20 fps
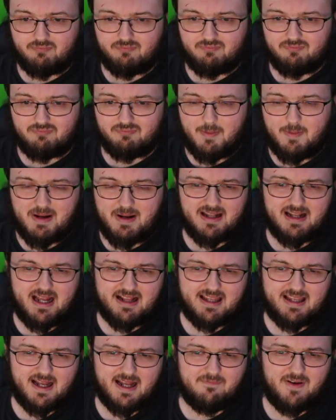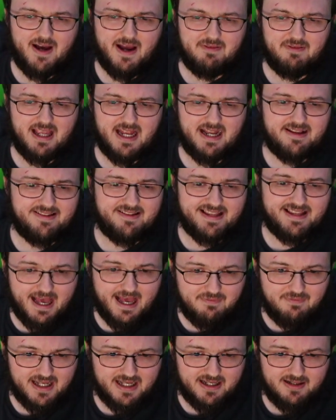I mean, not 10-5,
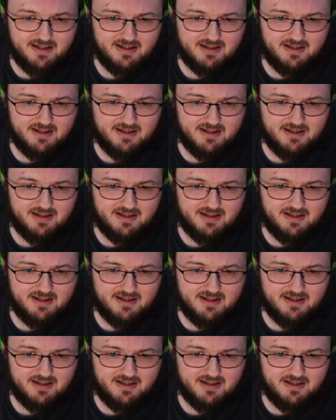10-7.